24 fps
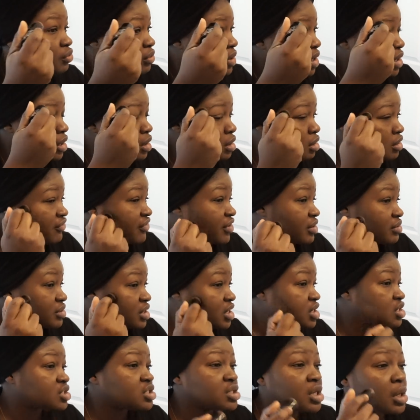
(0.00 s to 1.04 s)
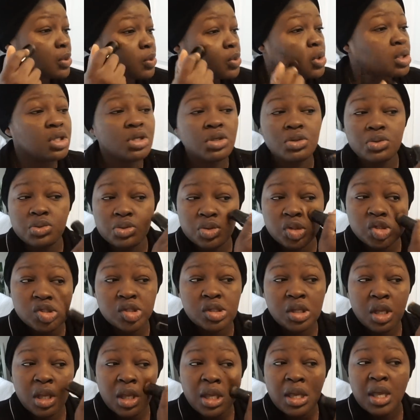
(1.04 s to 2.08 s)
regular foundation I want to
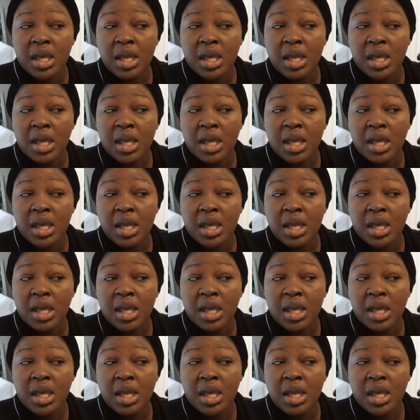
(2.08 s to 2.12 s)
use,